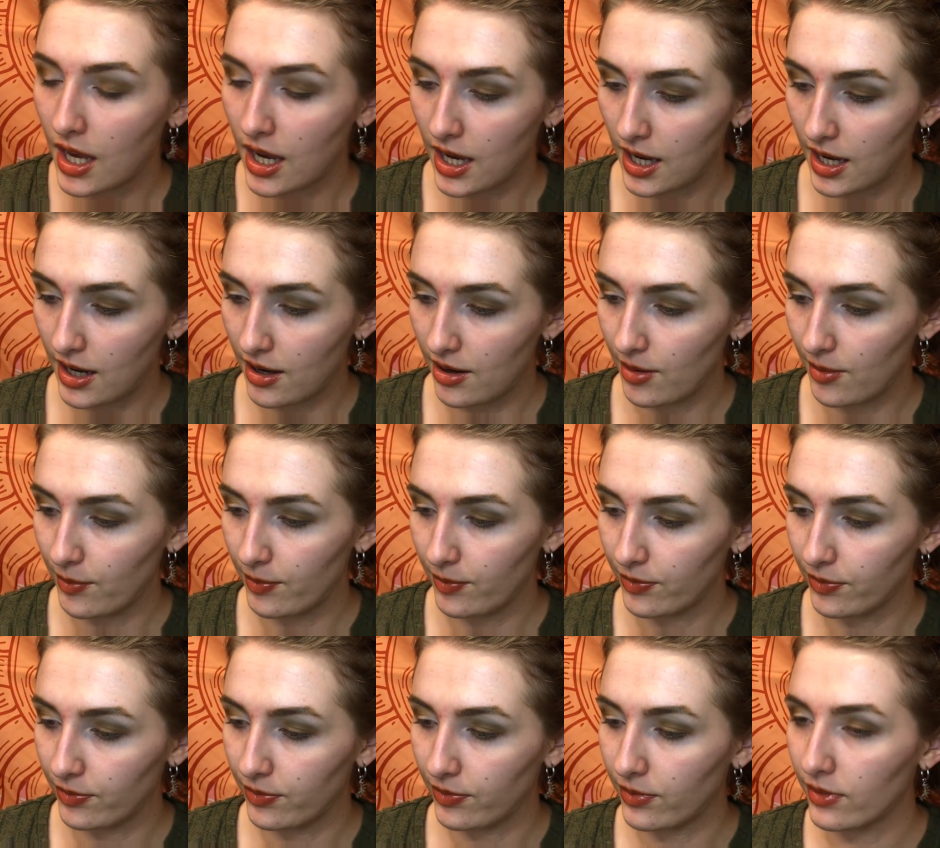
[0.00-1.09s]

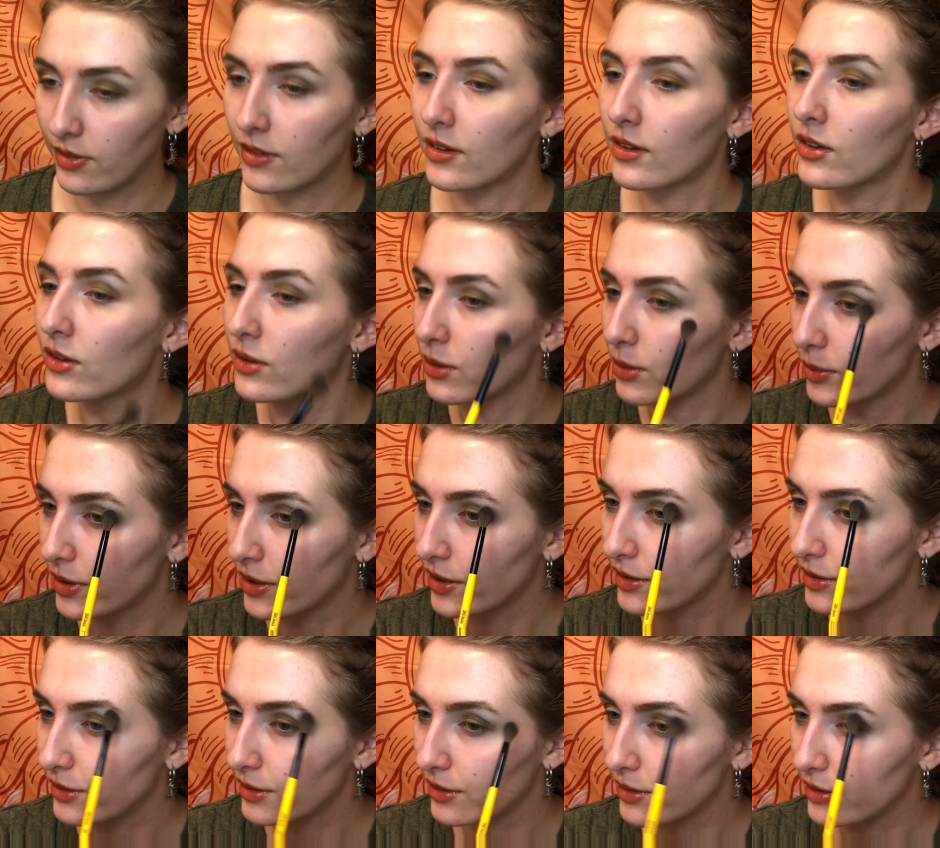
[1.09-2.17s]
So we're
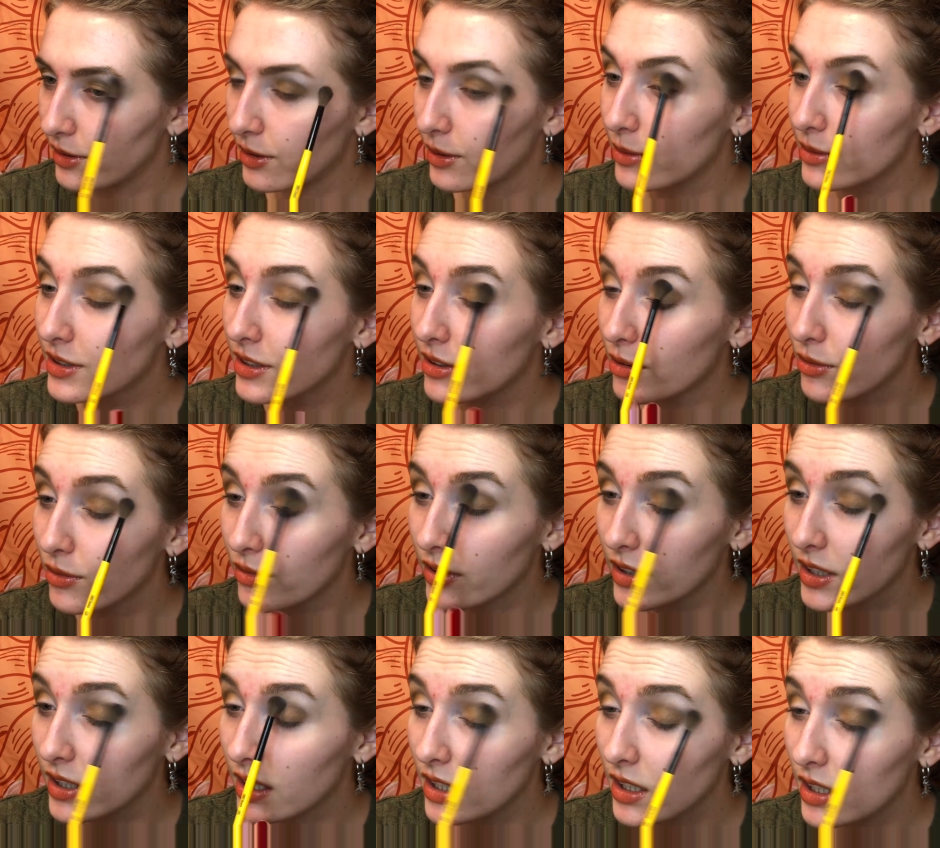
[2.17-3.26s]
gonna use it over
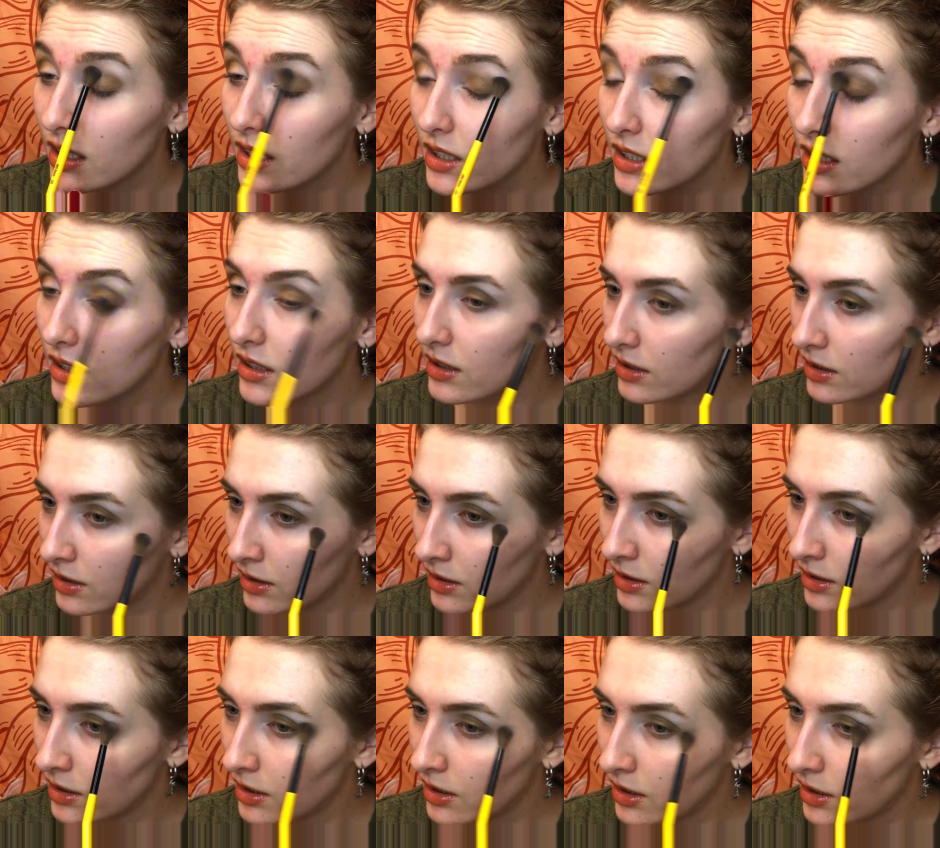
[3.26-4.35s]
here.
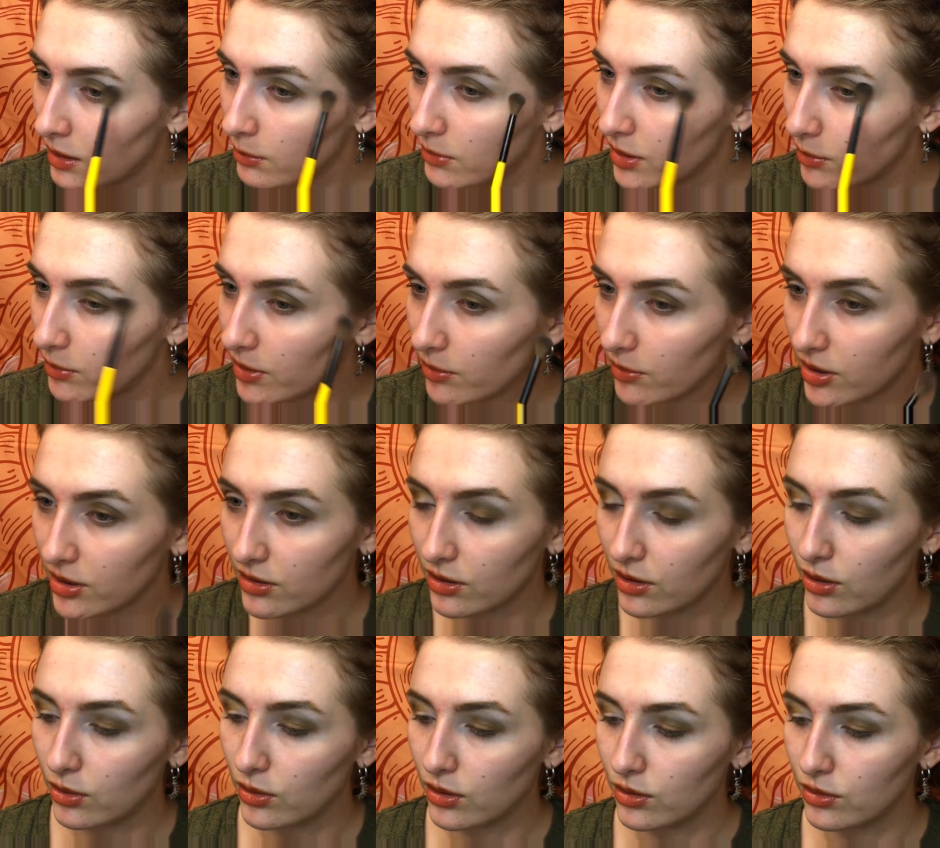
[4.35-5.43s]
Maybe I'm gonna
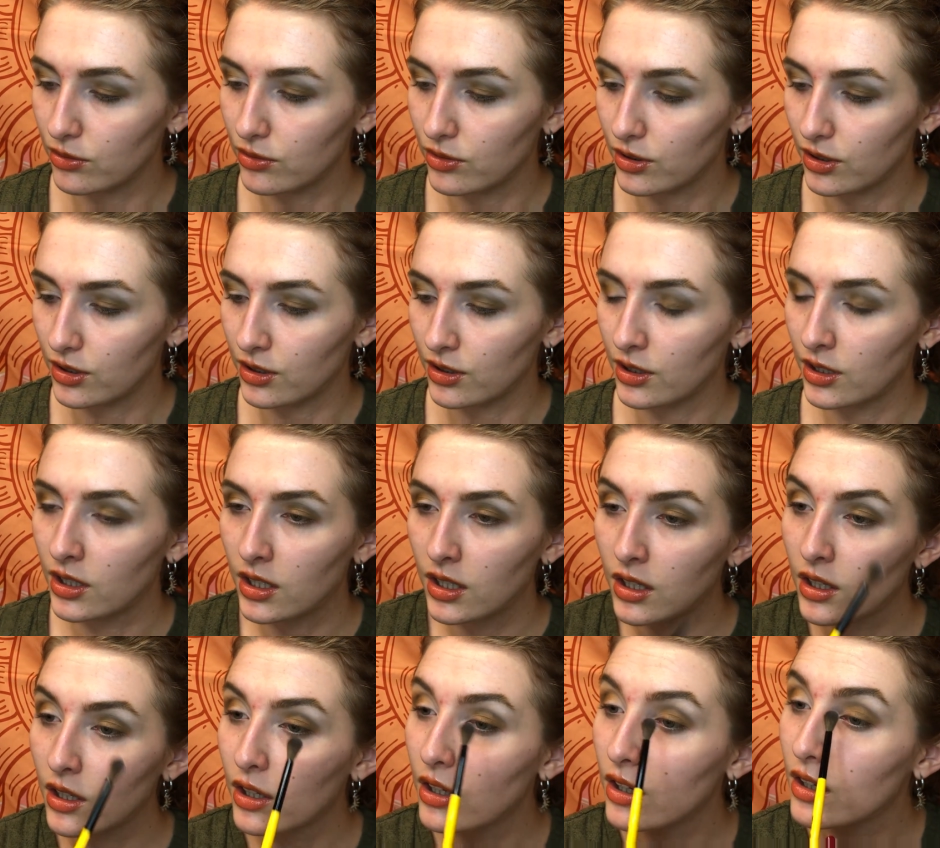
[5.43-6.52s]
go over
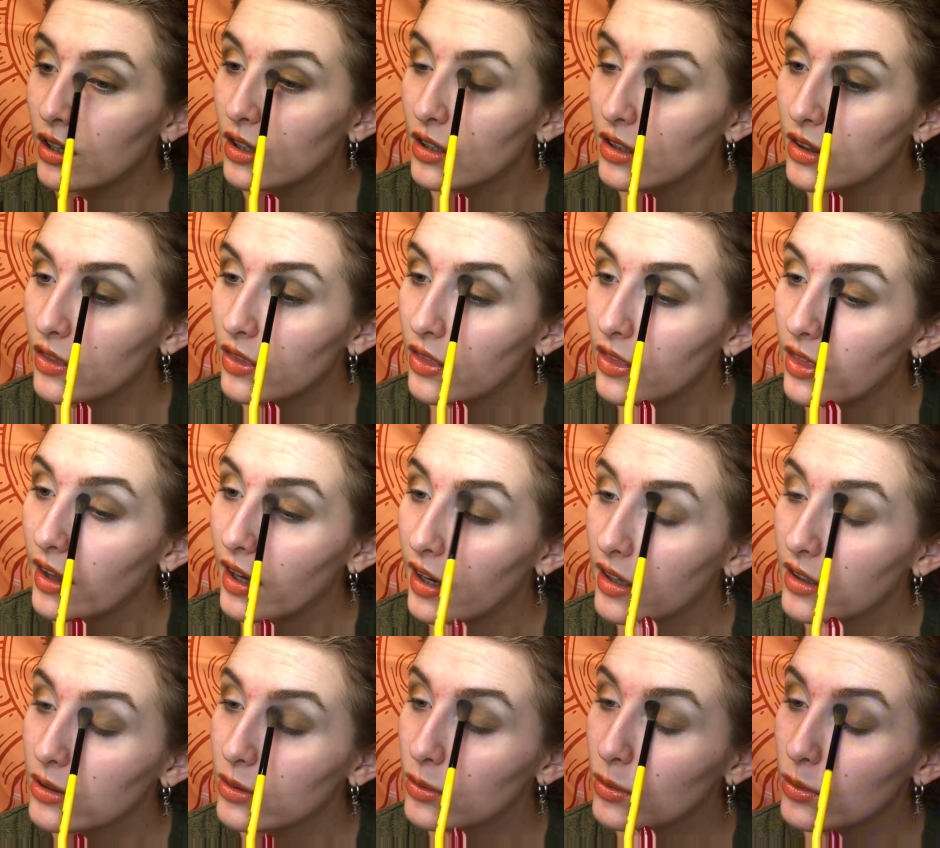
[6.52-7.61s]

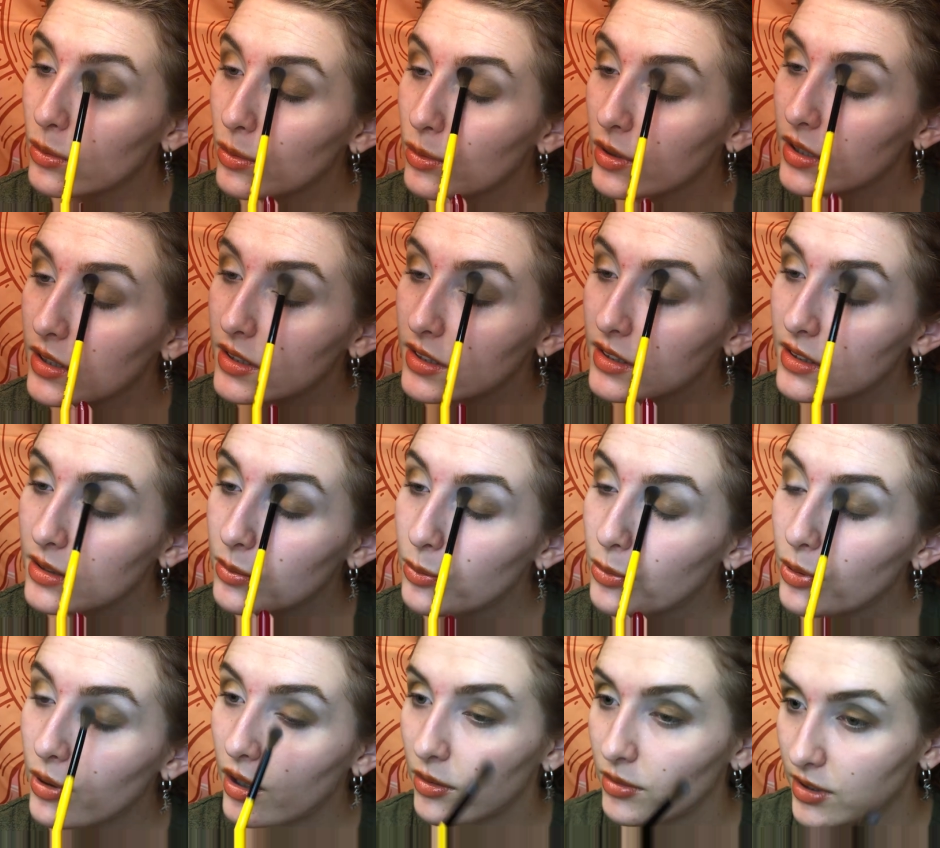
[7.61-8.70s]
that with the
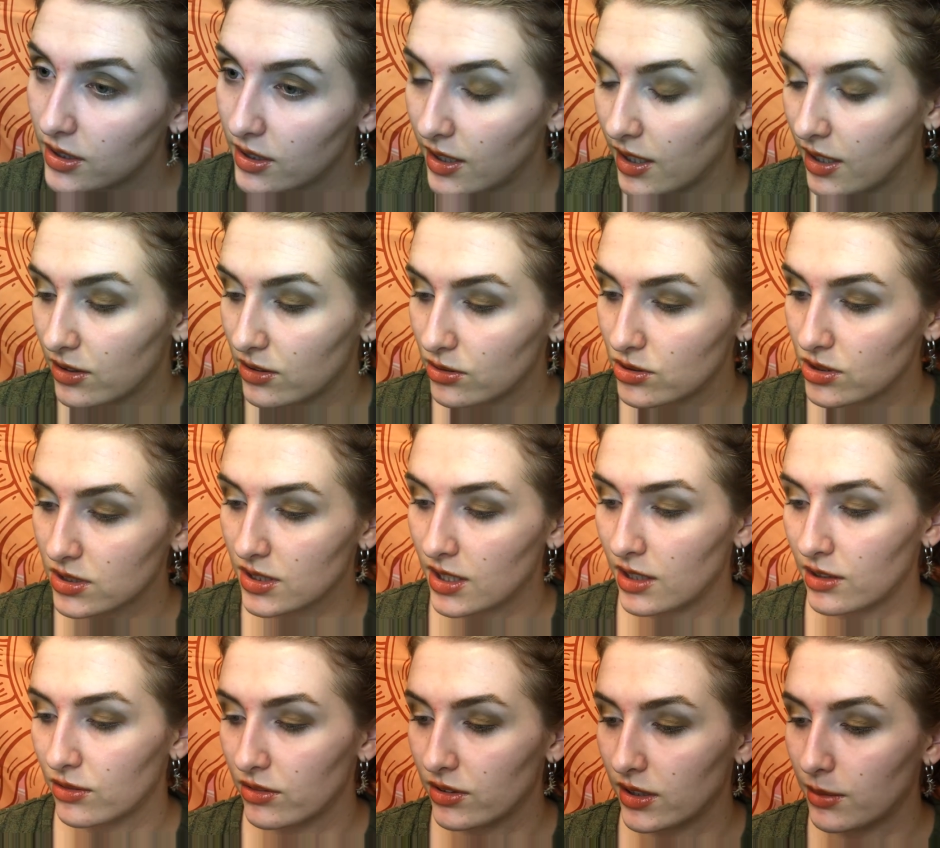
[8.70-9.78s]
brown again to just
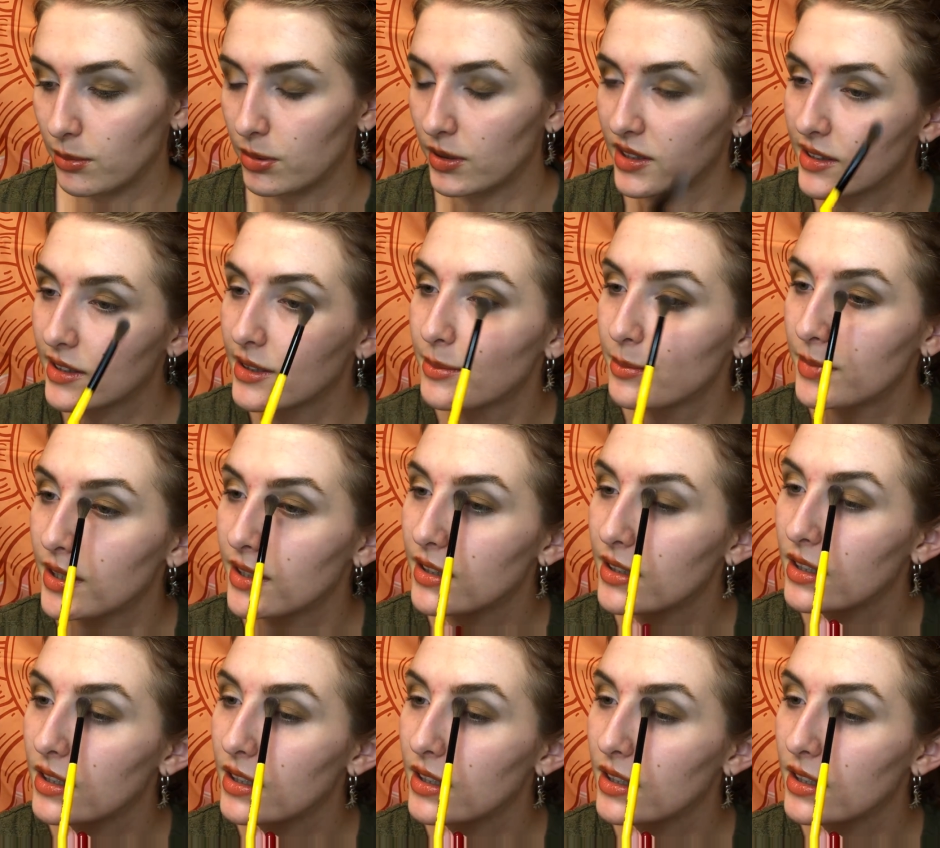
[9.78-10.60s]
kind of like blend them better.